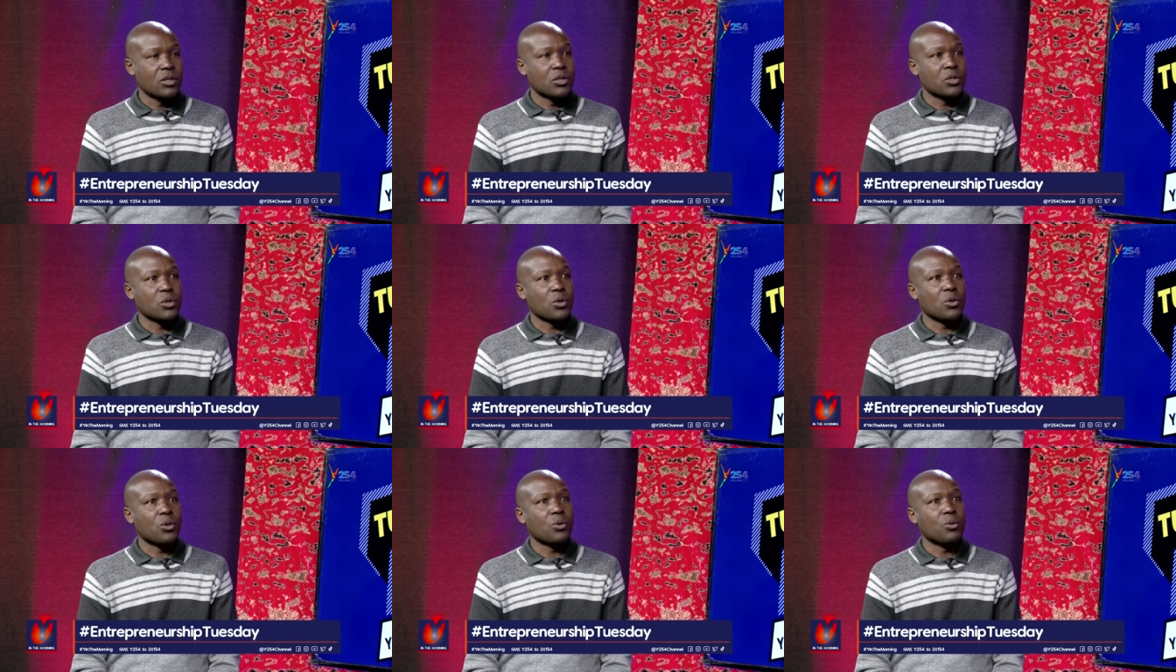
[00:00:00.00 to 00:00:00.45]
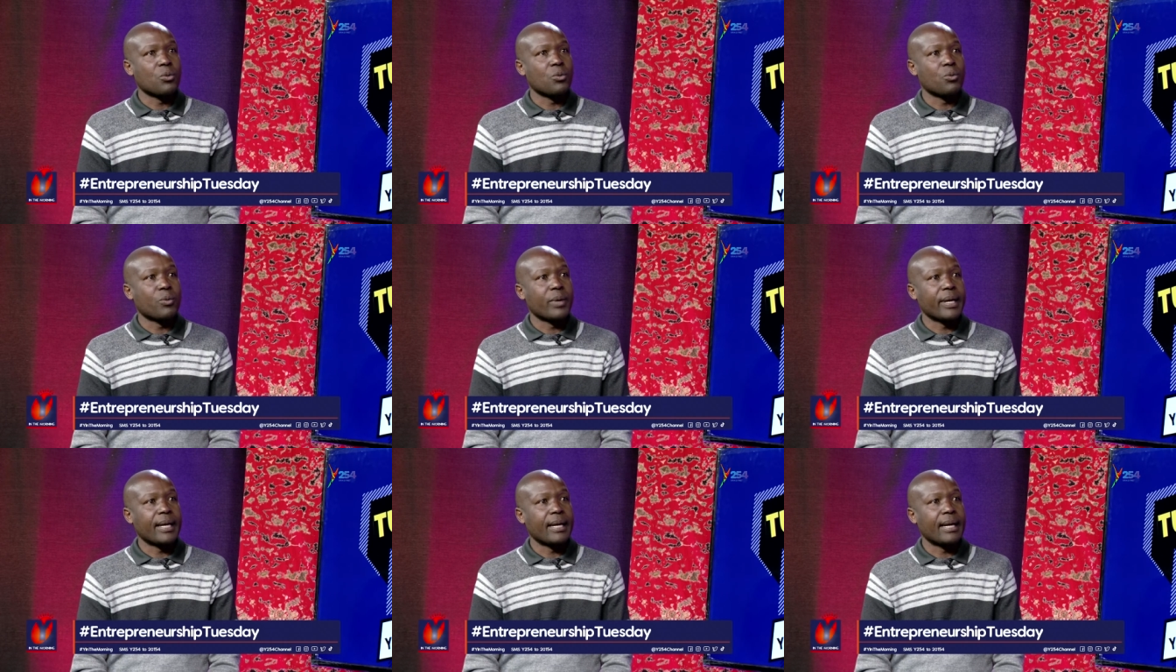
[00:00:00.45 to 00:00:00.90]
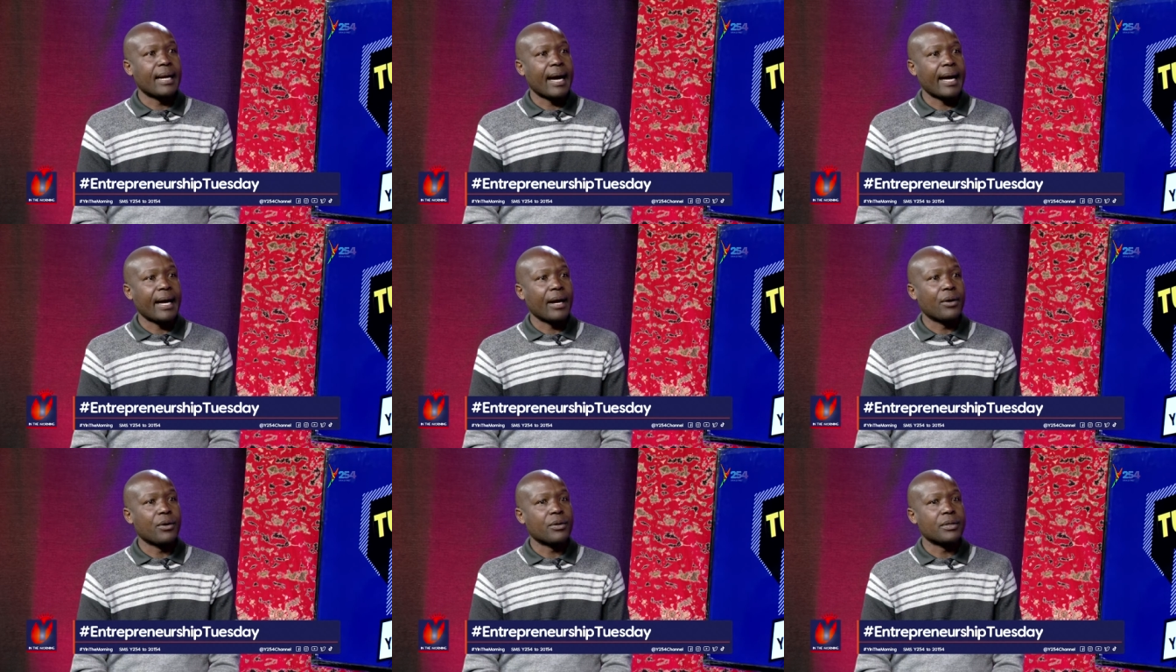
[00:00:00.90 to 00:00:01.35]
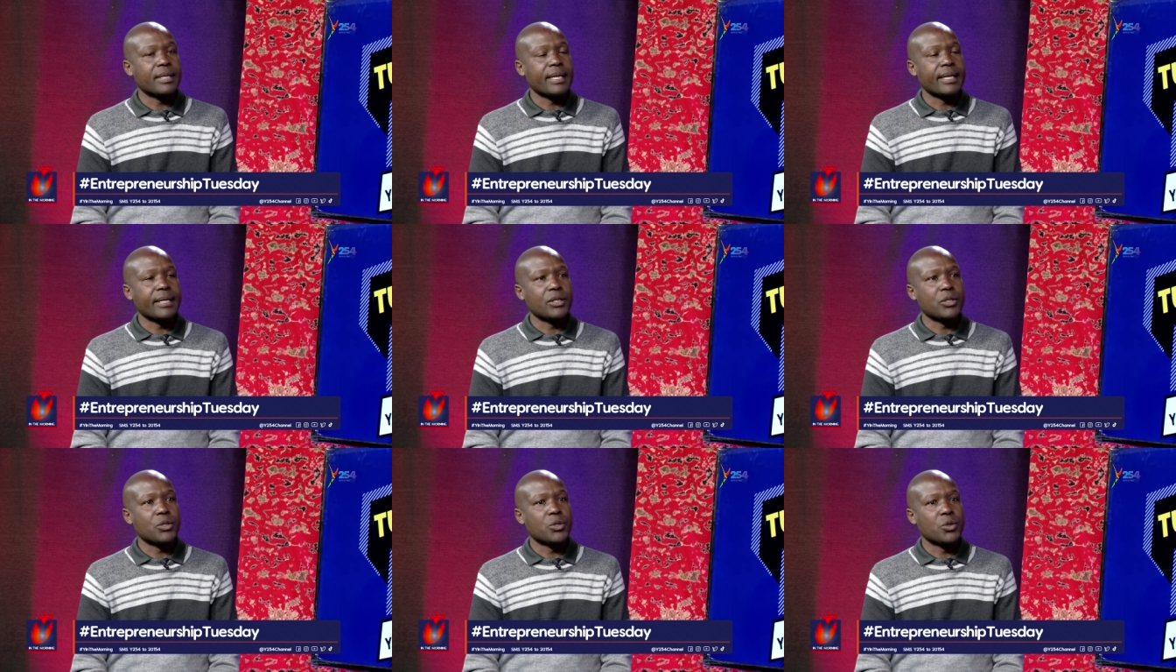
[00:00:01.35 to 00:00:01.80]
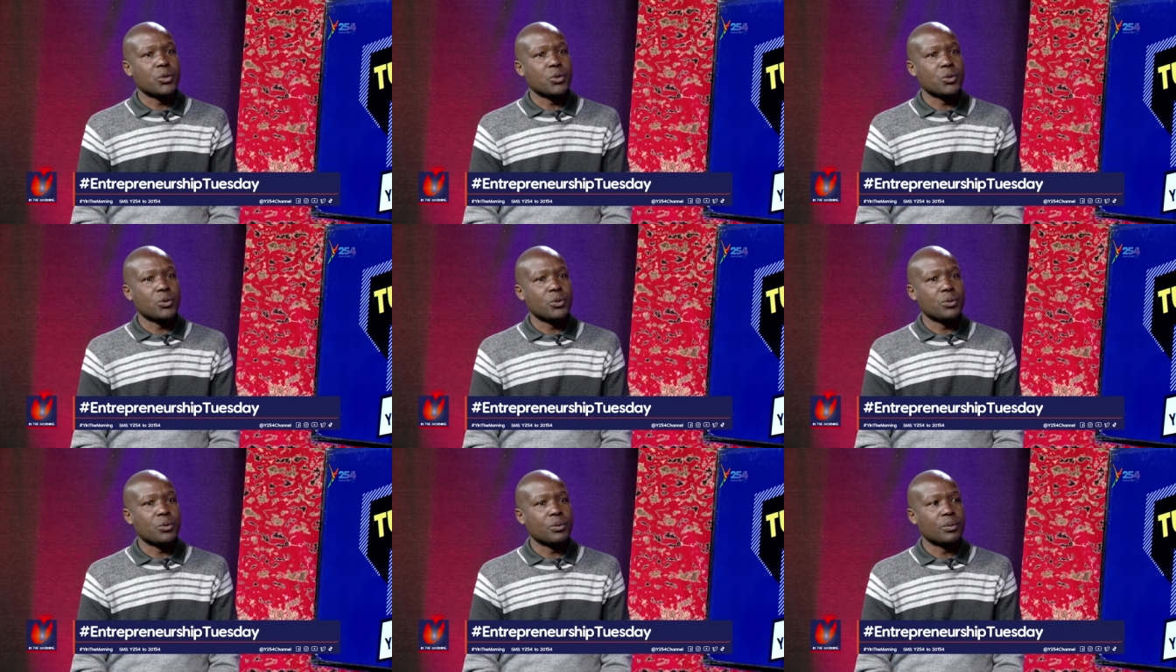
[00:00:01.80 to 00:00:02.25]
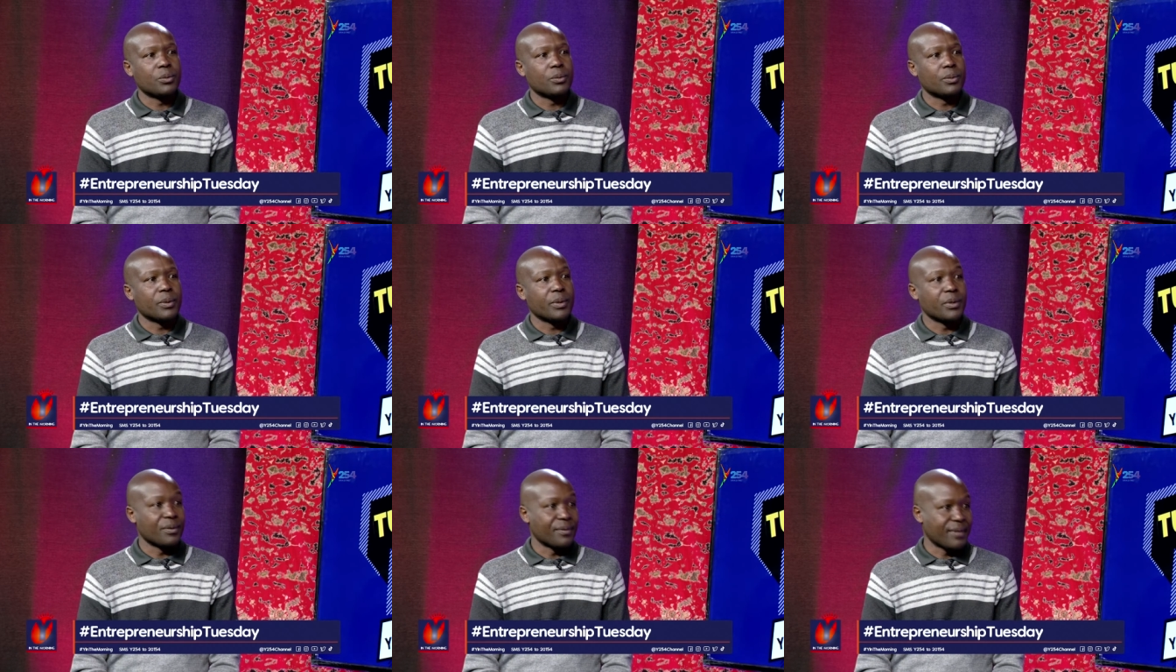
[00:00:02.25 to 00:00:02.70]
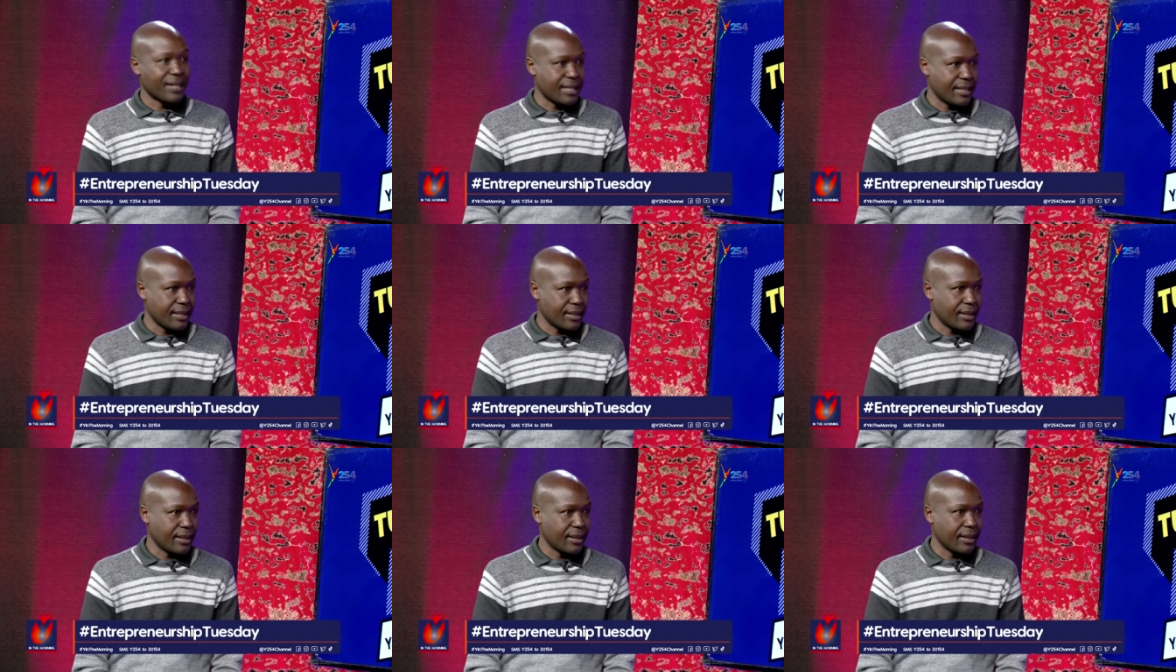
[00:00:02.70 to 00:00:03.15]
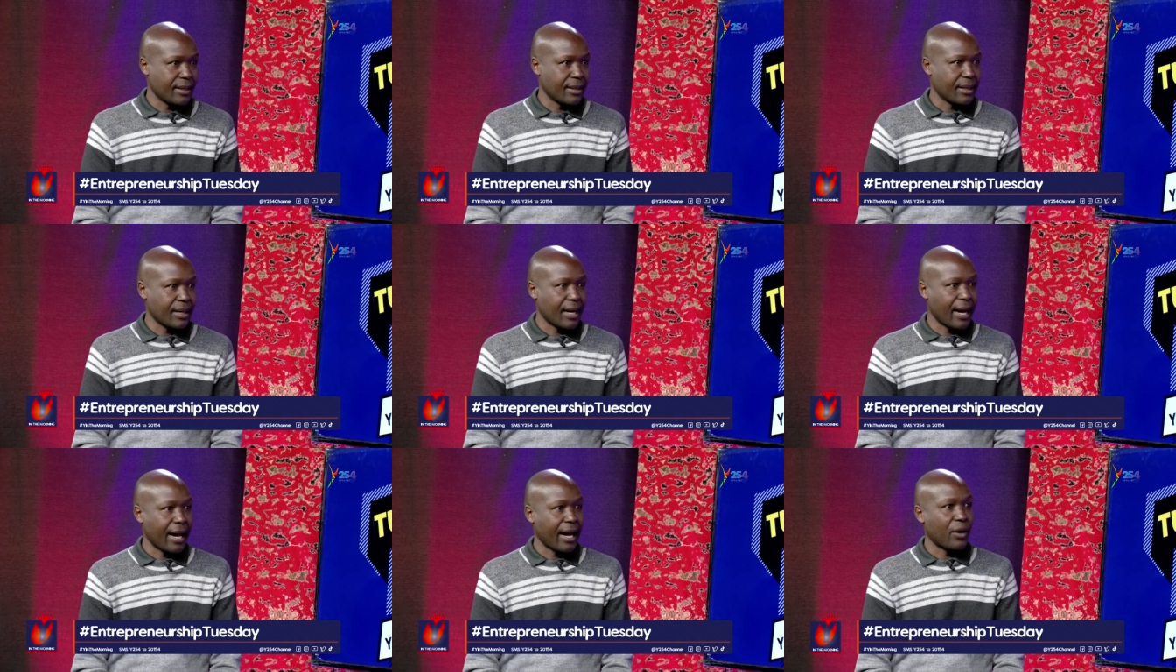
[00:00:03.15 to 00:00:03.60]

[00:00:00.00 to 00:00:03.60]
So when I got into university, mm-hmm.